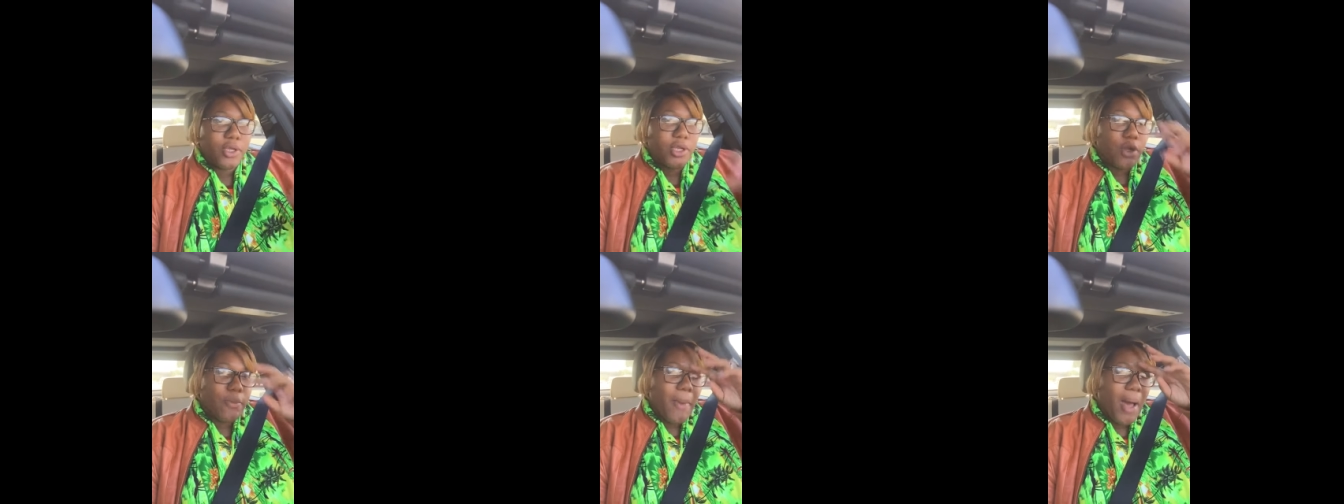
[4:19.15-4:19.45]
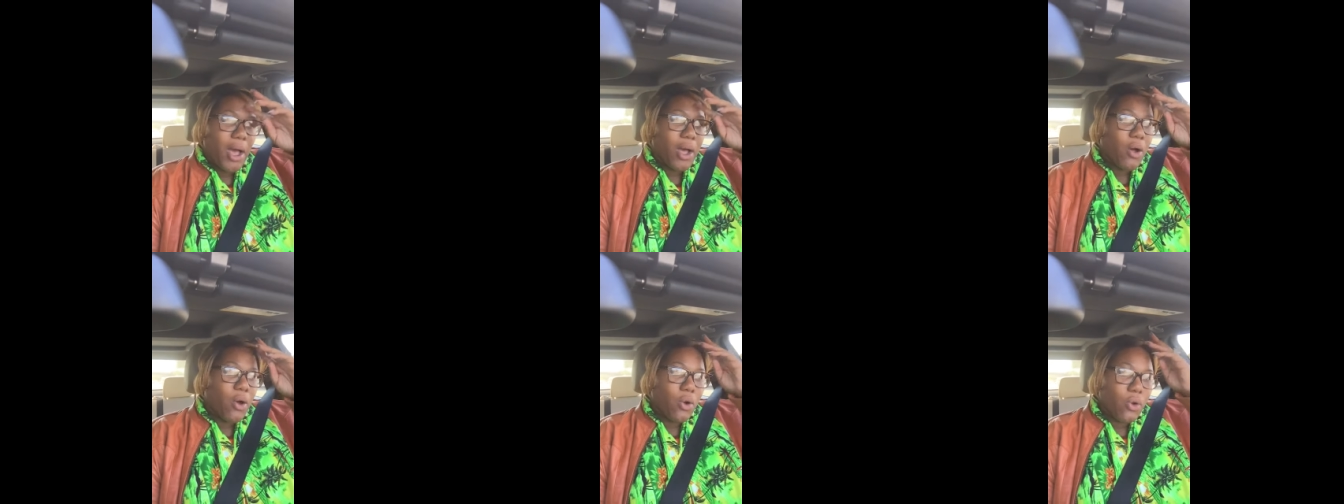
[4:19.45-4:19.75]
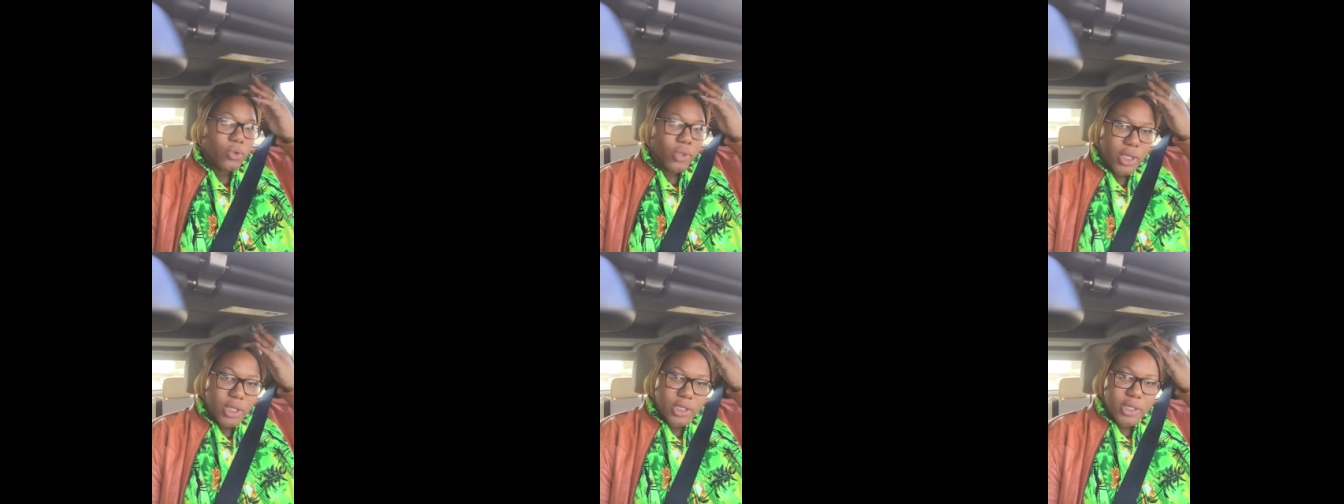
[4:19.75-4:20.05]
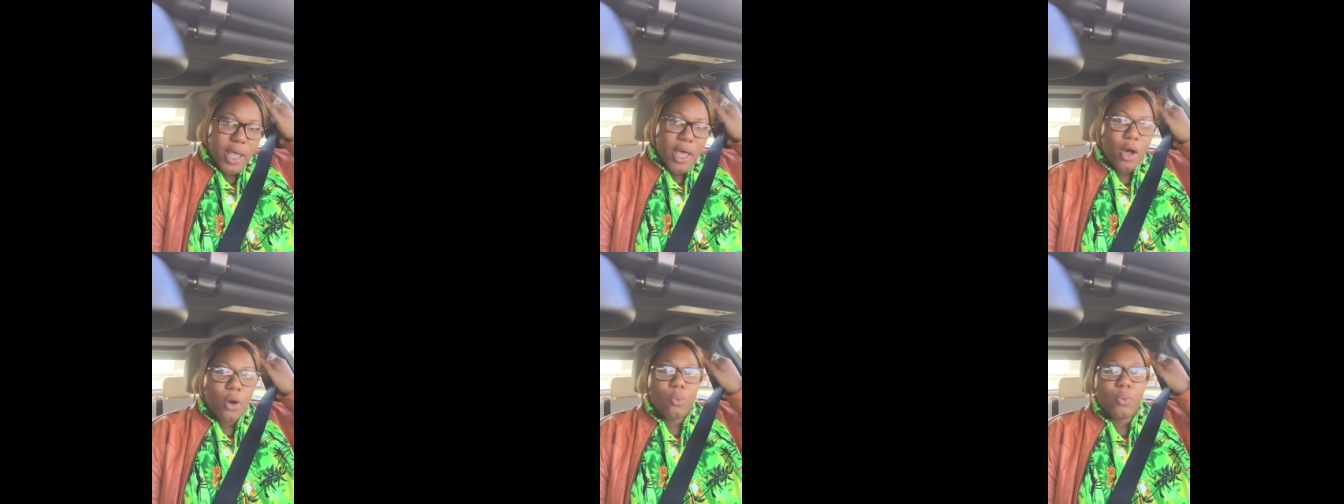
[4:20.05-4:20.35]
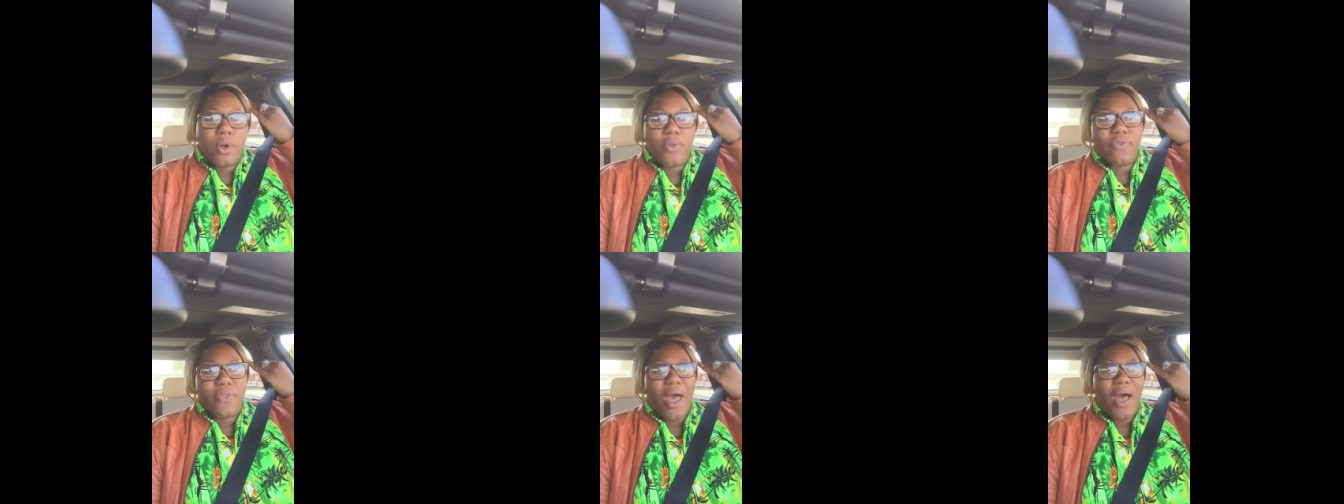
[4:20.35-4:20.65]
You know, my goal is to help
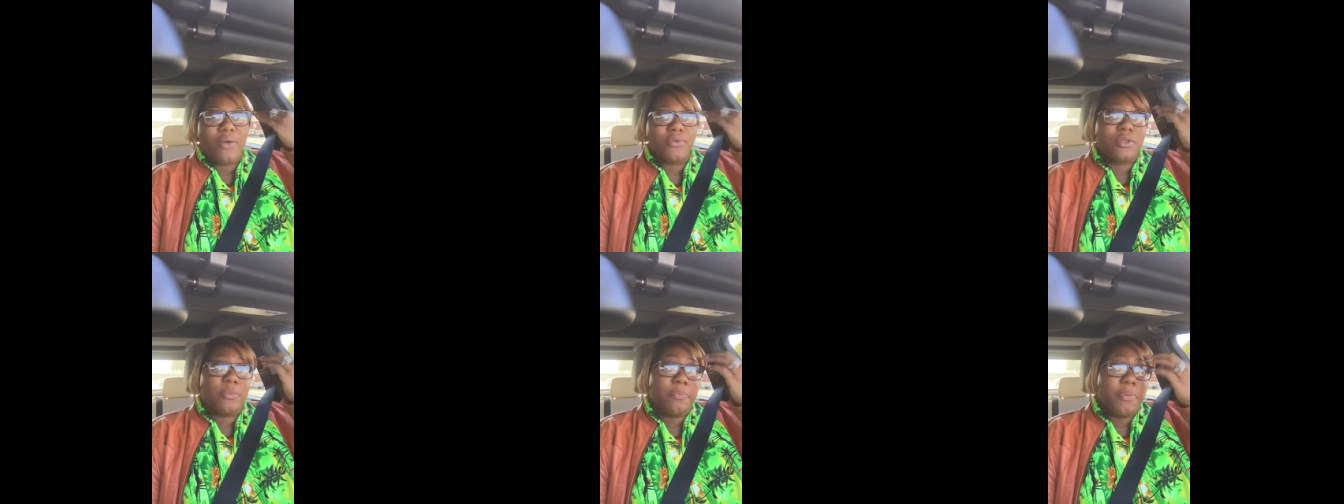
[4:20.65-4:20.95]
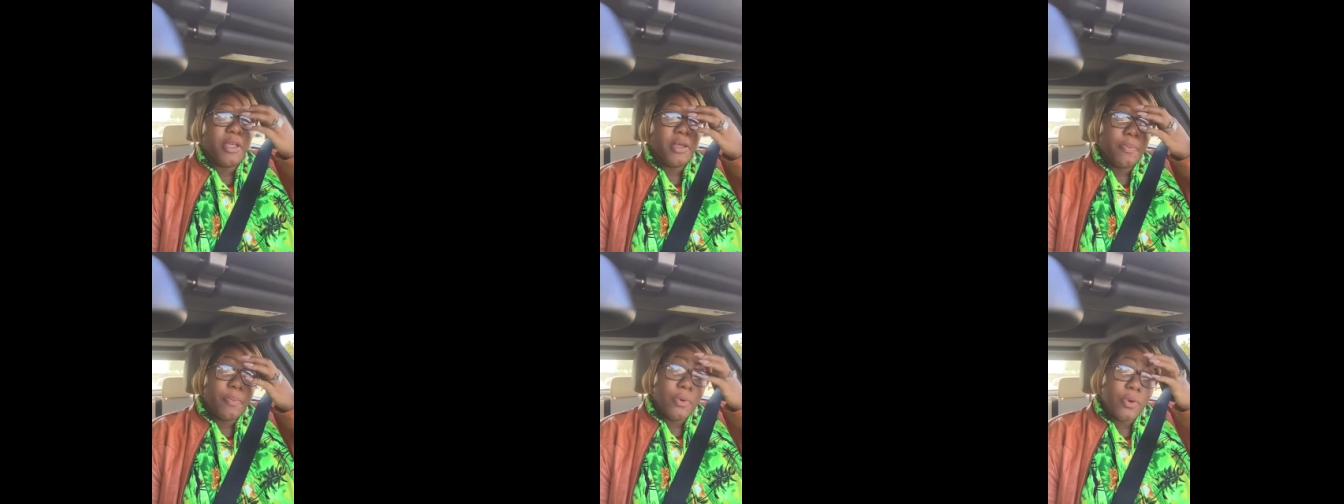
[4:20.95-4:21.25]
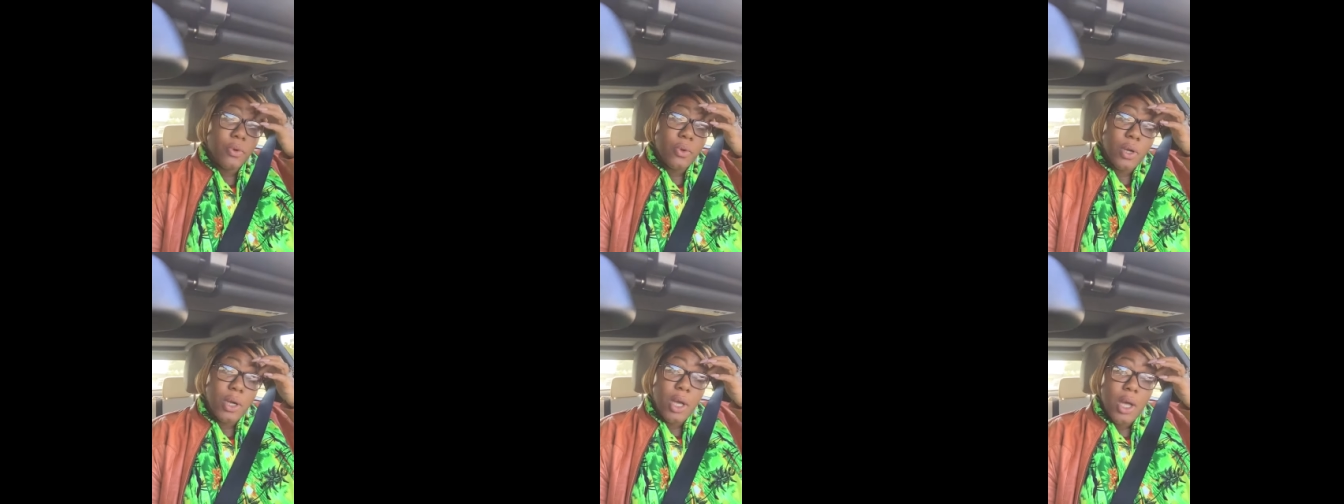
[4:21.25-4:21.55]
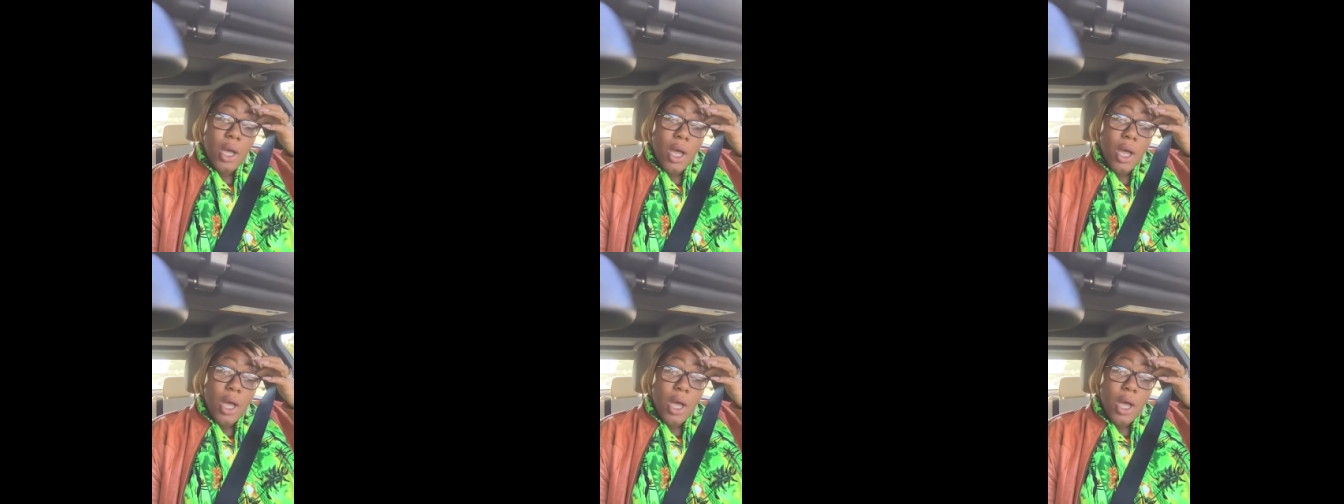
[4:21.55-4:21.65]
1,000 people